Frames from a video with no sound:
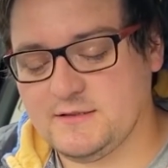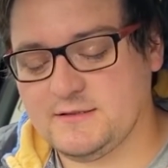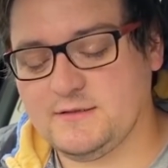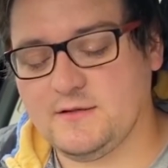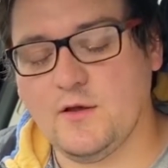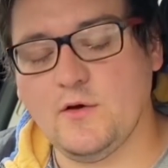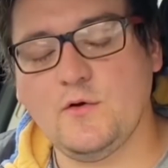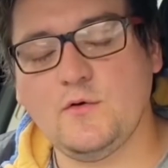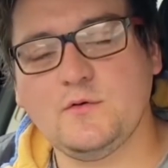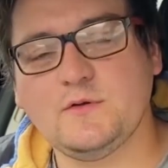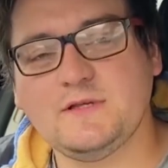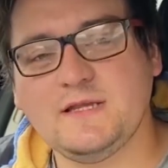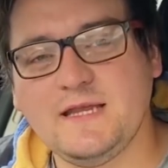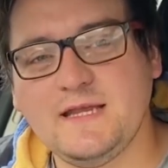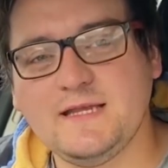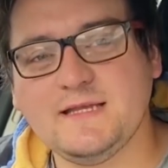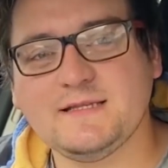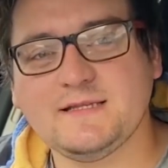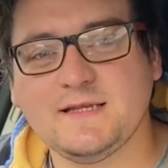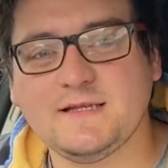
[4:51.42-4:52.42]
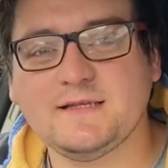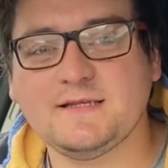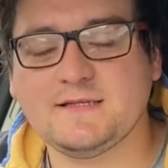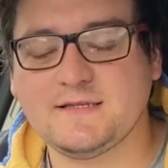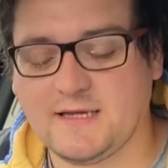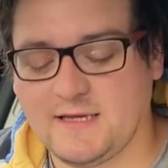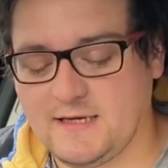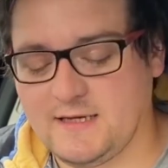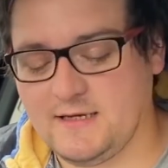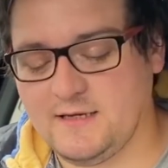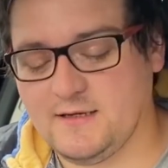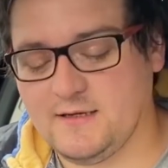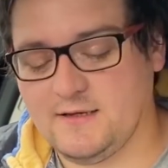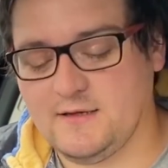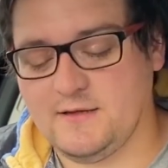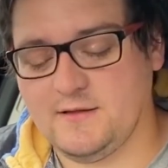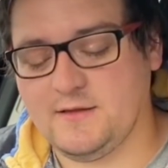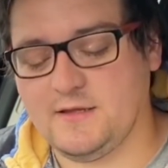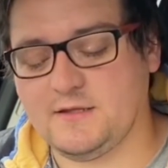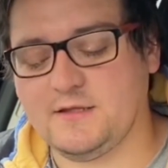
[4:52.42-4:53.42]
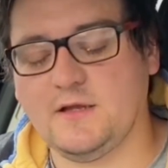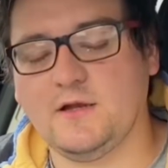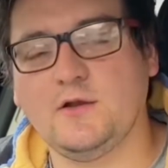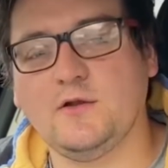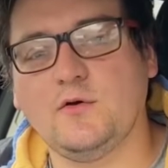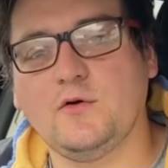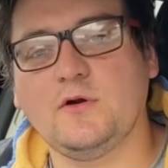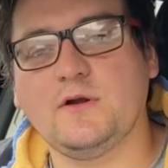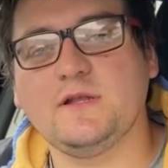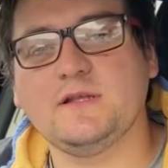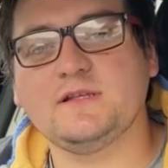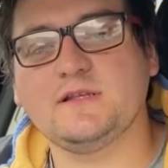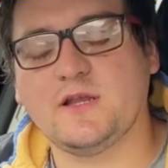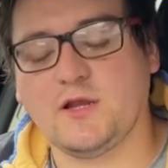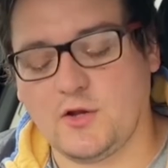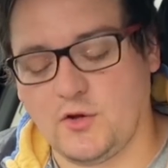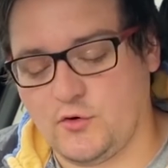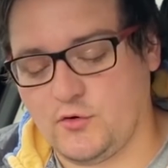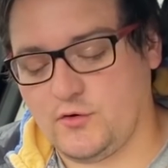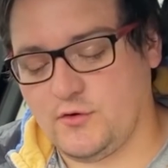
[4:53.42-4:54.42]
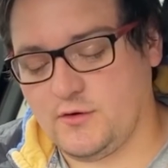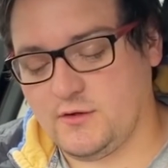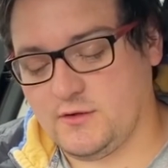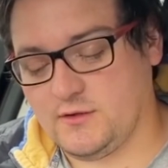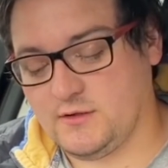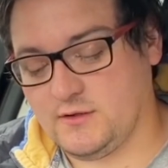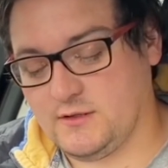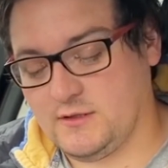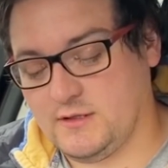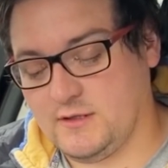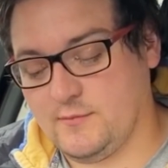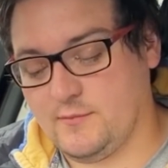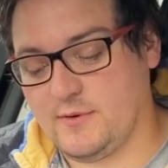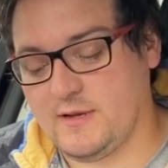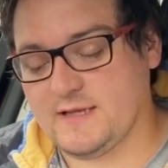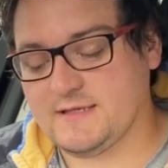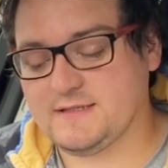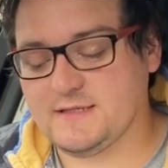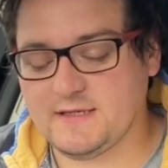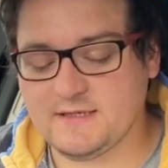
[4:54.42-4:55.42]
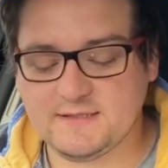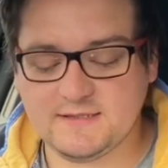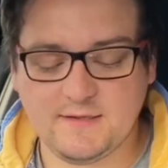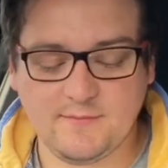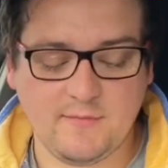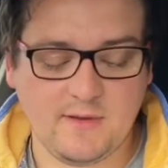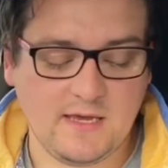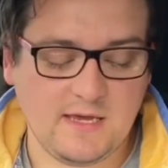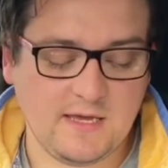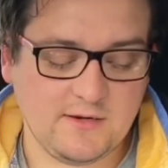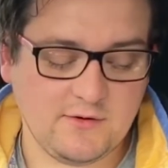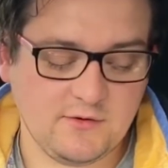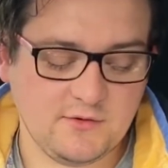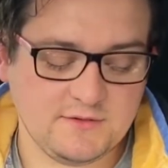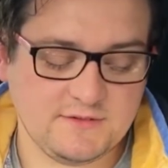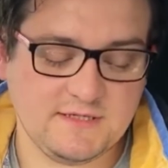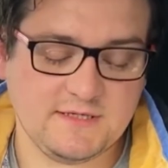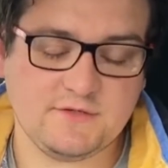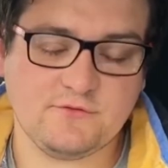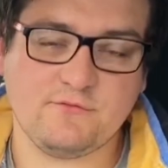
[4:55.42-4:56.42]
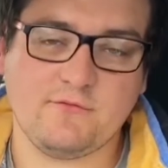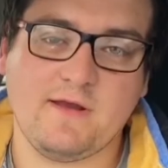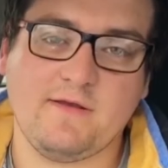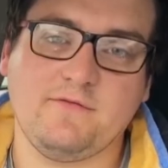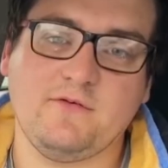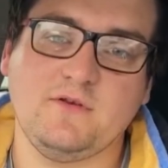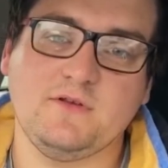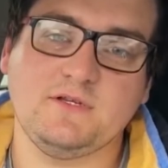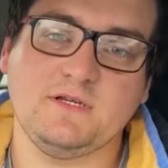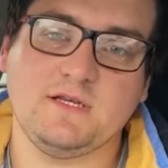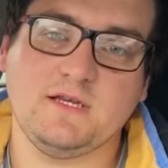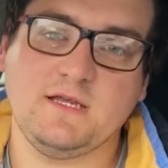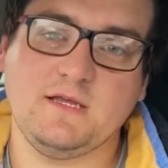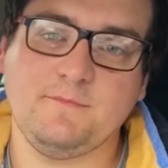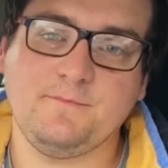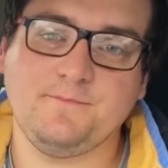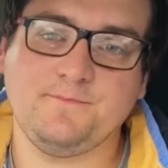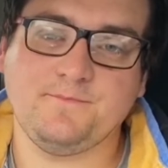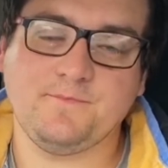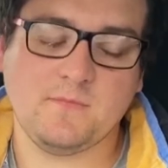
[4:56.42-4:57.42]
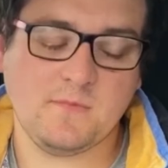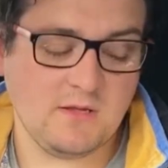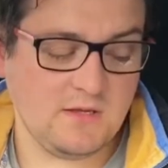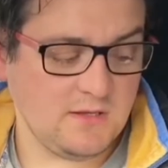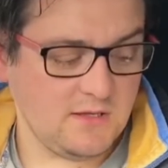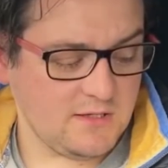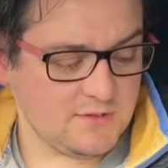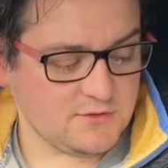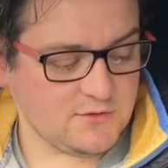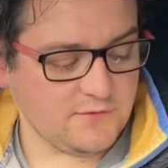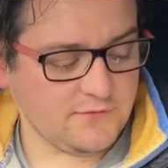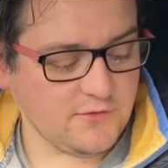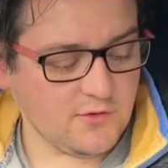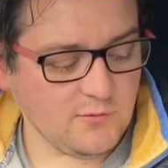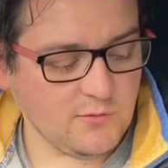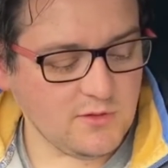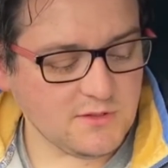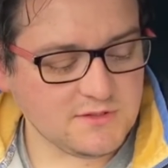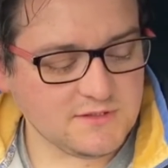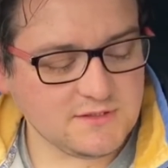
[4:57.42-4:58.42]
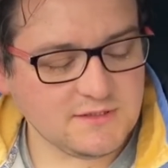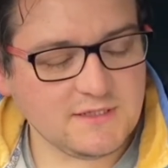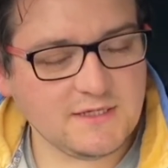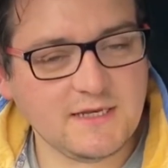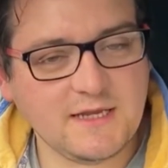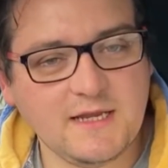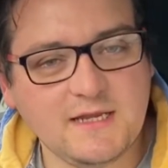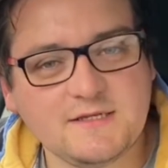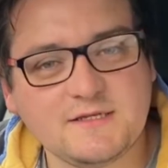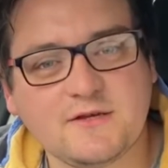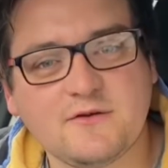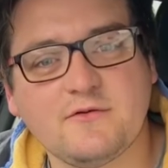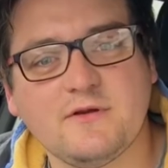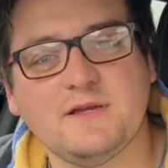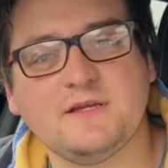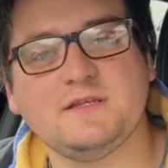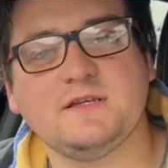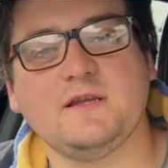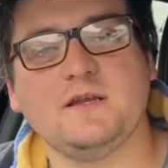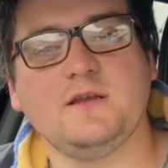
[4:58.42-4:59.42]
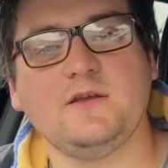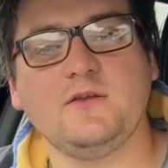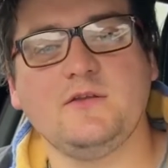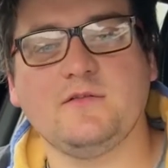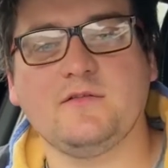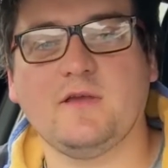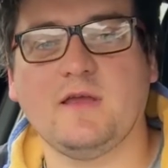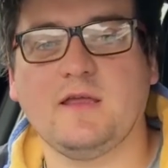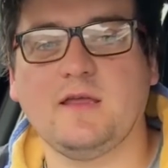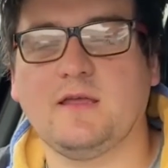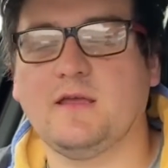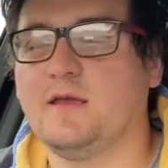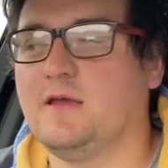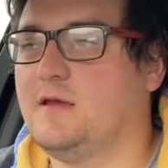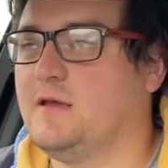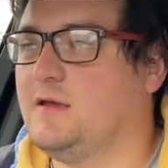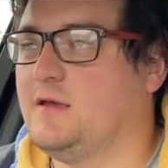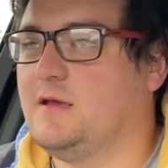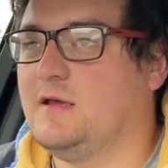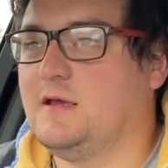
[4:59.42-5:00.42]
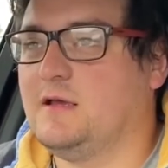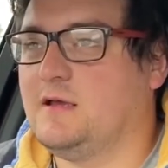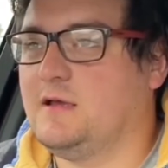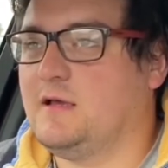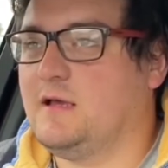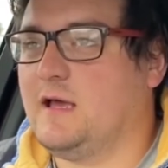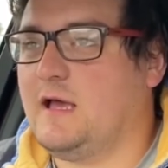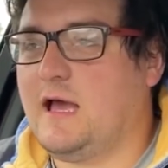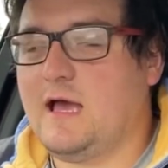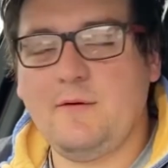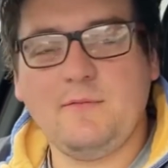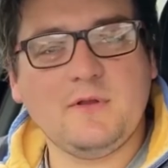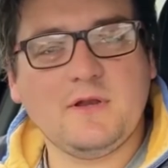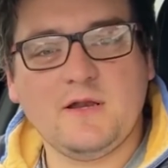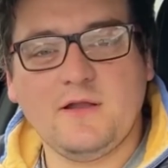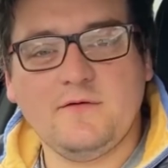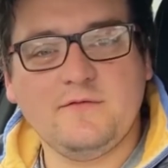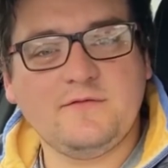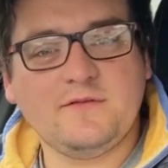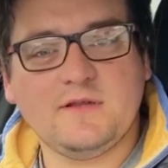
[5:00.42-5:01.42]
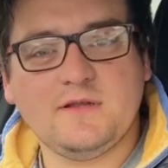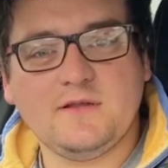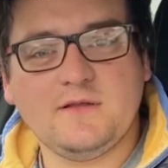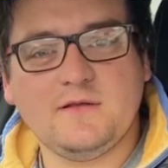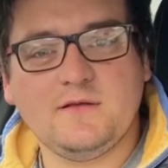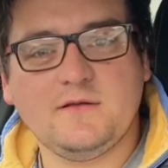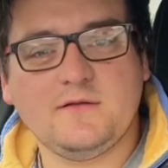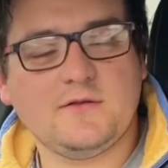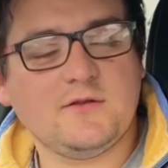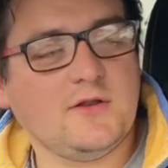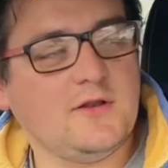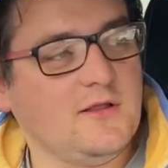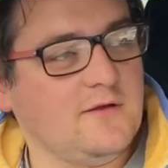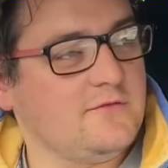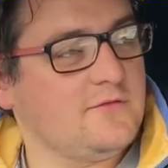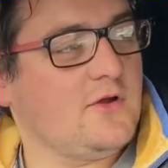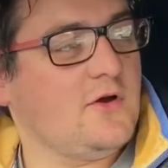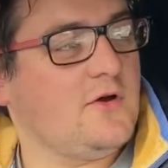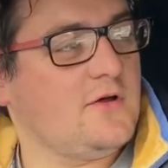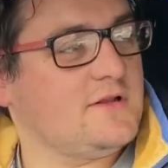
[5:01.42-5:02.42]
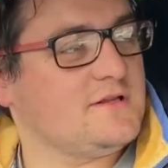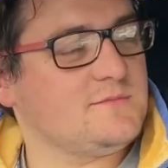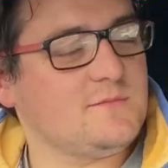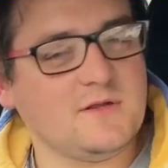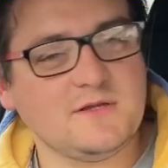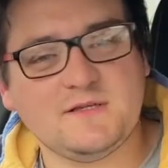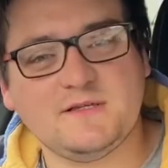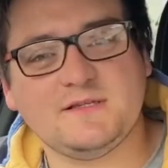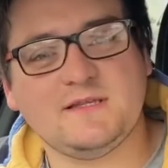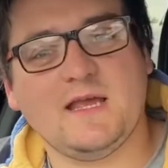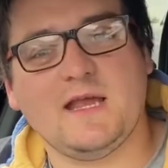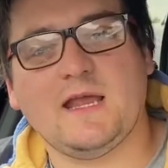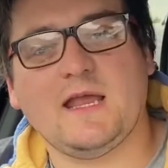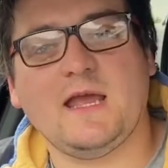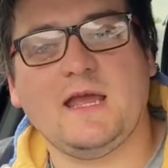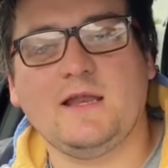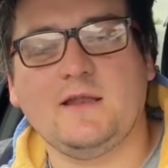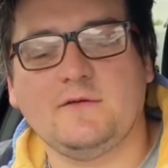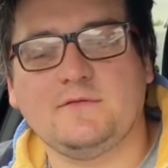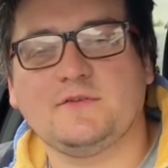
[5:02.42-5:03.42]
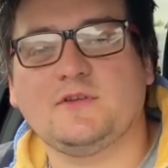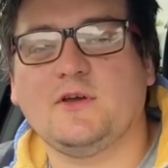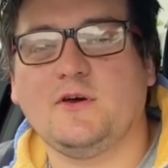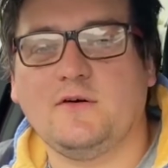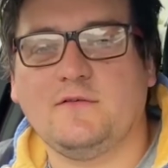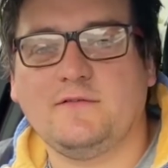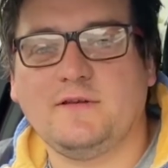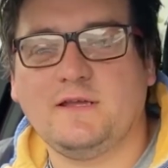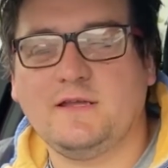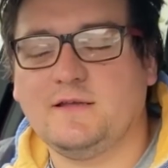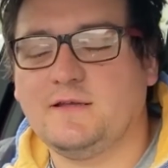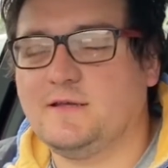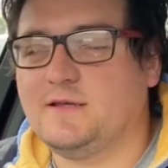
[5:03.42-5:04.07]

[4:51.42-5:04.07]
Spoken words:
"Oh, taste and see that the Lord is good. Blessed is the man who seeks refuge in him." And so if you're watching today as a Christian and you think, I would love to love God as much as that guy loves coffee,